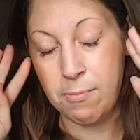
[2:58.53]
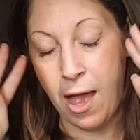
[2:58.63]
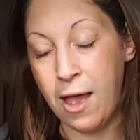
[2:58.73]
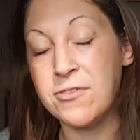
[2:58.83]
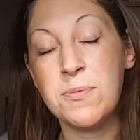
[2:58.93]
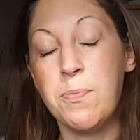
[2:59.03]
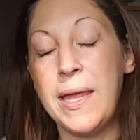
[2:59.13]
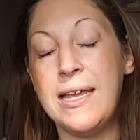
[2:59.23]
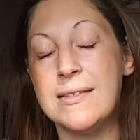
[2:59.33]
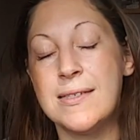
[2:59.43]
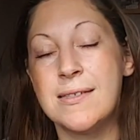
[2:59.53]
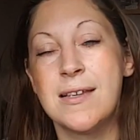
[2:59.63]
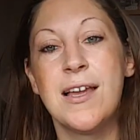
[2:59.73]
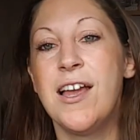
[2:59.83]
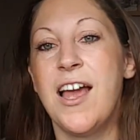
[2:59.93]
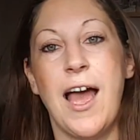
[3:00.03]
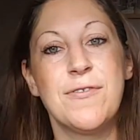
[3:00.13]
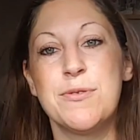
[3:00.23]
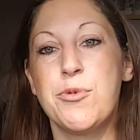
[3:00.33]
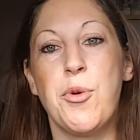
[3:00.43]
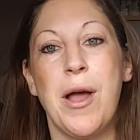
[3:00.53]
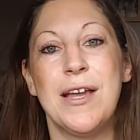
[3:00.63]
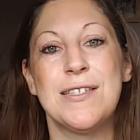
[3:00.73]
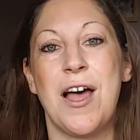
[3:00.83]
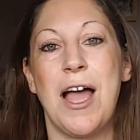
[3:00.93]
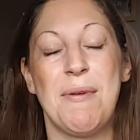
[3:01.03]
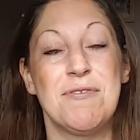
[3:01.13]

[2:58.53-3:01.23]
have some peace, have some quiet time,